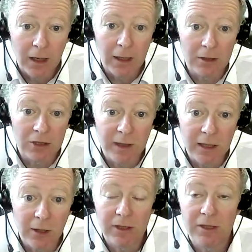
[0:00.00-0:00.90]
And our
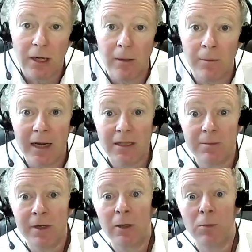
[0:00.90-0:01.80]
speaker is
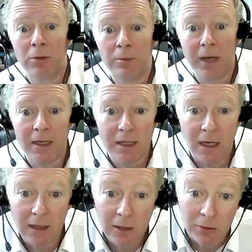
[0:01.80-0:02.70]
Pantelis
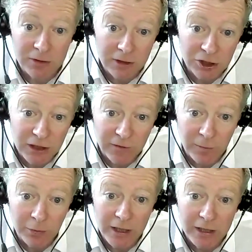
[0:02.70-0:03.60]
Panteli, who's the Chief
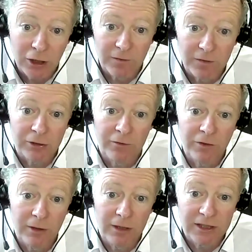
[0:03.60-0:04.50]
Operating Officer
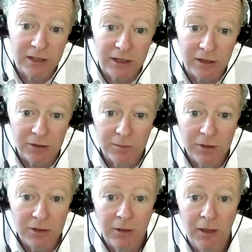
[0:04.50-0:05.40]
of Ulysses
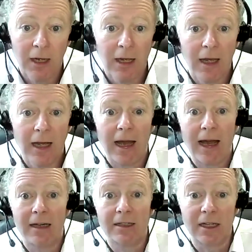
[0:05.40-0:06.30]
Systems.
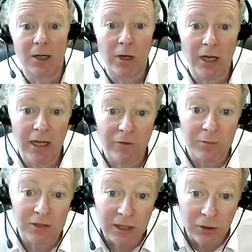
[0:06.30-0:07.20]
And second, we're going to hear
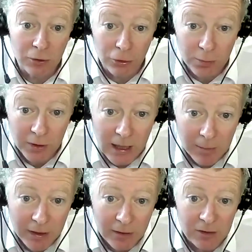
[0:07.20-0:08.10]
from Signal Group, a
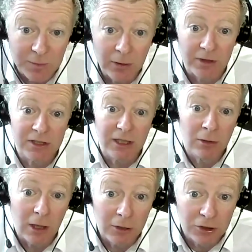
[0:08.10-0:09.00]
company that's built the
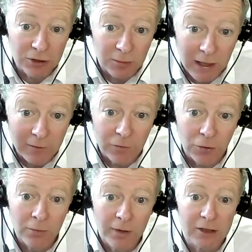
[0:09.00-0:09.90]
Signal Ocean
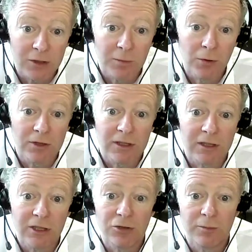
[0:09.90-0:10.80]
platform that supports
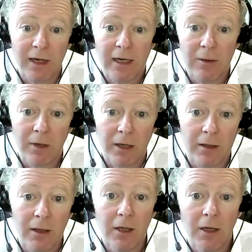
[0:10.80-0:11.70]
decision-making
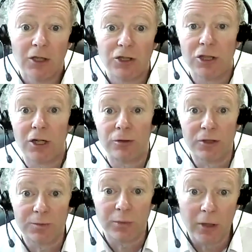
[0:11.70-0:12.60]
by
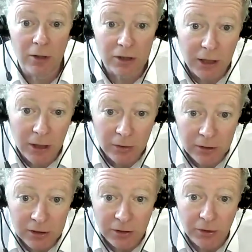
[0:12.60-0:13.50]
charterers, brokers, and
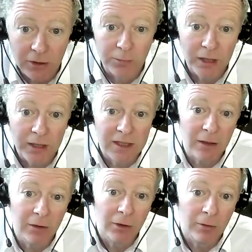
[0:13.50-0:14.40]
owners. And you can bring
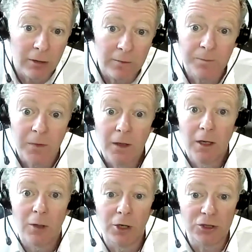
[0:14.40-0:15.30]
together your own
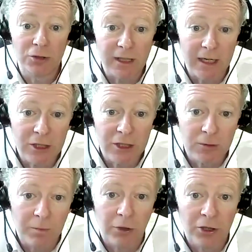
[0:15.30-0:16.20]
commercial data
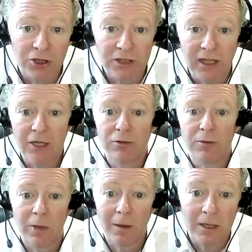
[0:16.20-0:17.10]
with purchase data
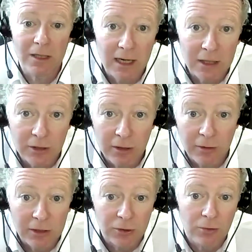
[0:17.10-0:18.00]
and public data,
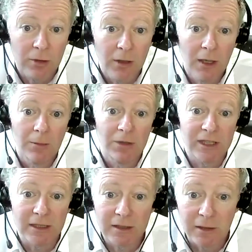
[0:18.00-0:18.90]
and it's all
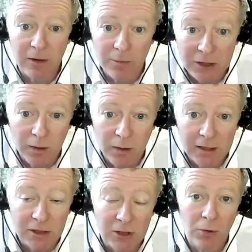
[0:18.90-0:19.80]
presented in the best way
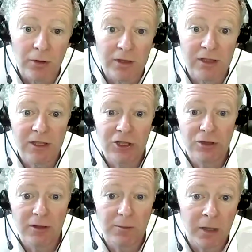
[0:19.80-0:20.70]
to support a
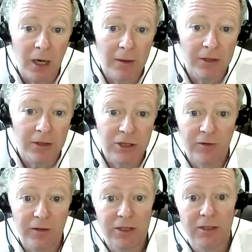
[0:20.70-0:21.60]
decision. And behind the
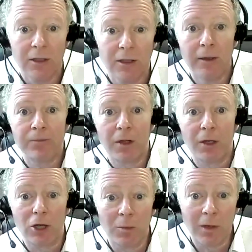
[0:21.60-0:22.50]
service,
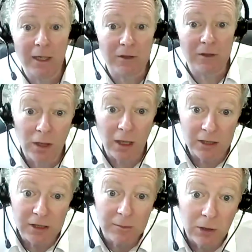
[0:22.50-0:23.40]
the complex
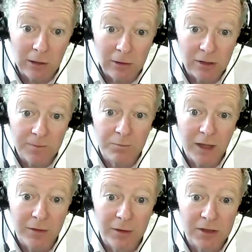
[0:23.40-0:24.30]
forecasting models and
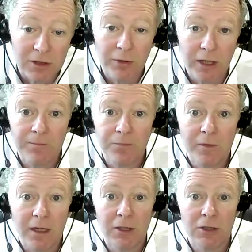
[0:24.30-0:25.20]
methods to bring
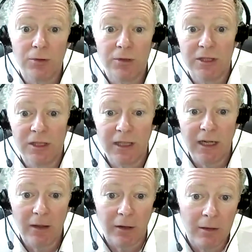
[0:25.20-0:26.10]
data sources
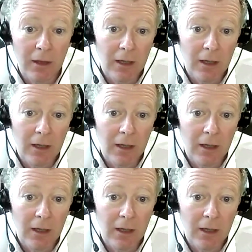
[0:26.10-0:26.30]
together.